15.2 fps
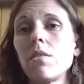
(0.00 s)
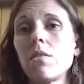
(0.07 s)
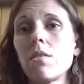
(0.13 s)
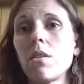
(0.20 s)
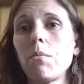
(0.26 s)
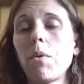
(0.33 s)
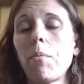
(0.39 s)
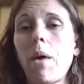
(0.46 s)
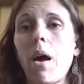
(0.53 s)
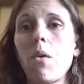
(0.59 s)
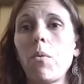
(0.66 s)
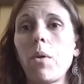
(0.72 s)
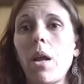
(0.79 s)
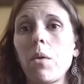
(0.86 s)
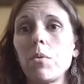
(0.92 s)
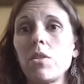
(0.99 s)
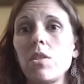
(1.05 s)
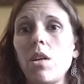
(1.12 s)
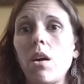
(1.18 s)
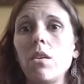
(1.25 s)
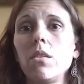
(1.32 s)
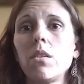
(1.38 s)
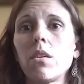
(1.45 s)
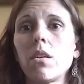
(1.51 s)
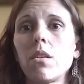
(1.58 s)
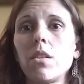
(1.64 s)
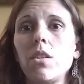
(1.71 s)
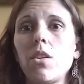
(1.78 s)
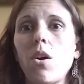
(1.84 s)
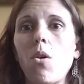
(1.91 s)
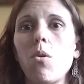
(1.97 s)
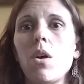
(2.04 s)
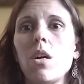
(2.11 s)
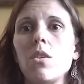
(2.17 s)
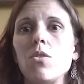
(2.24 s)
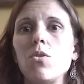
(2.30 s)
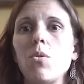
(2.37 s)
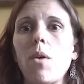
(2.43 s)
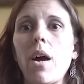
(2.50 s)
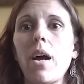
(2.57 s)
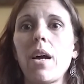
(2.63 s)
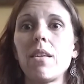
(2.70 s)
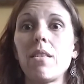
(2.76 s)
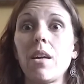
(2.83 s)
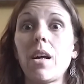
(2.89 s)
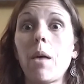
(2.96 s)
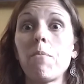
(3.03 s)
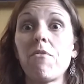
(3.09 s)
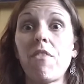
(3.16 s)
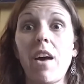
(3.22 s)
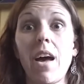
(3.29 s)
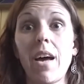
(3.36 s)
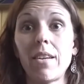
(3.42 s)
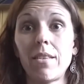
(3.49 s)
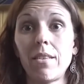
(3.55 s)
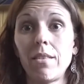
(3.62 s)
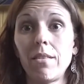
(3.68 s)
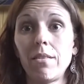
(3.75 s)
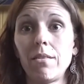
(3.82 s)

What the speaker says: system about when I was younger. Do I think I'm fat?